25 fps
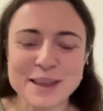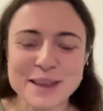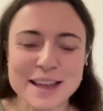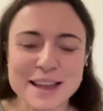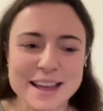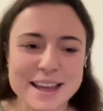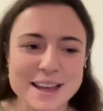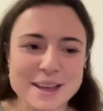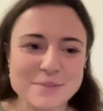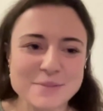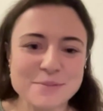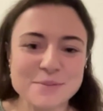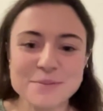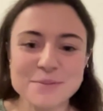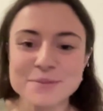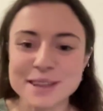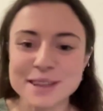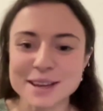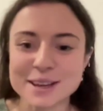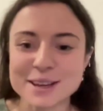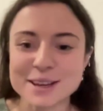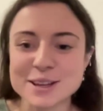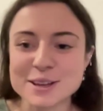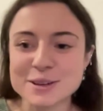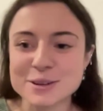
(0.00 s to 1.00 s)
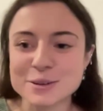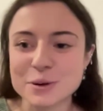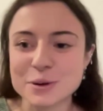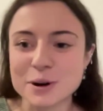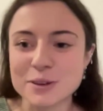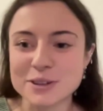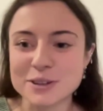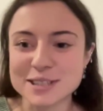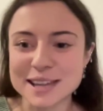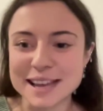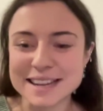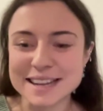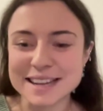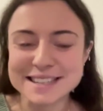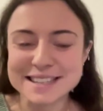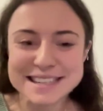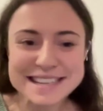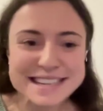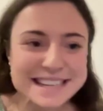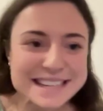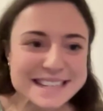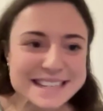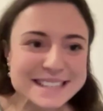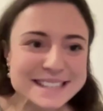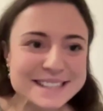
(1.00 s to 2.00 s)
Thank you to our
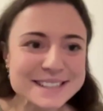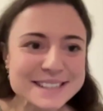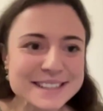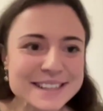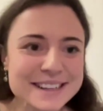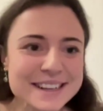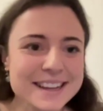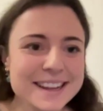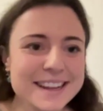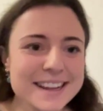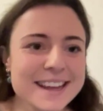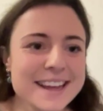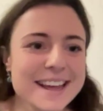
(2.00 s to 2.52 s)
attendees.